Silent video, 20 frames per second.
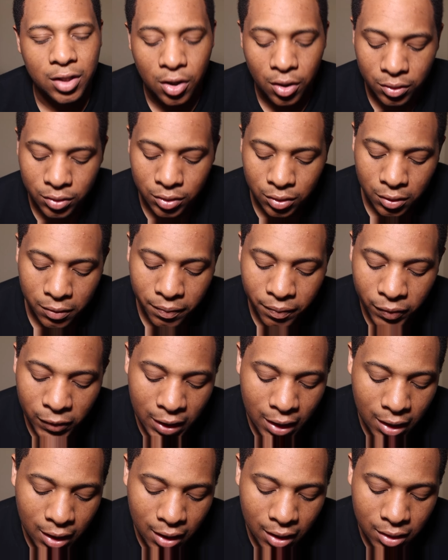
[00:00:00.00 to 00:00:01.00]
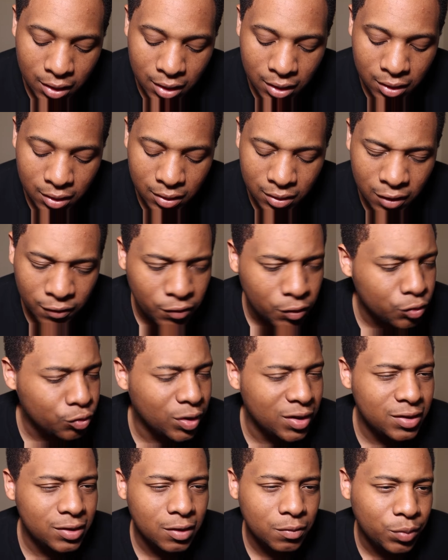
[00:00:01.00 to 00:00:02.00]
character, and he
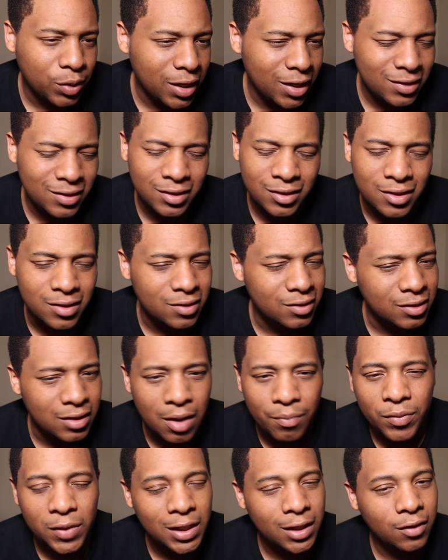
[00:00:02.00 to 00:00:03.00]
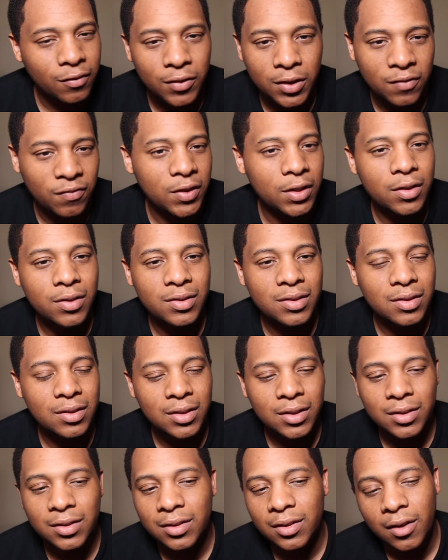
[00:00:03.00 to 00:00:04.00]
infiltrates someplace and gets something for the villains in
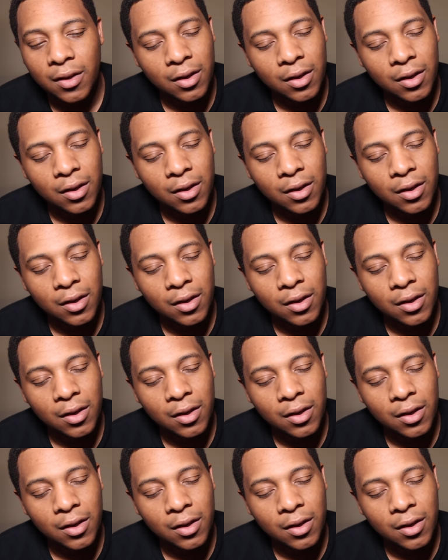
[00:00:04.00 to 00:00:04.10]
this.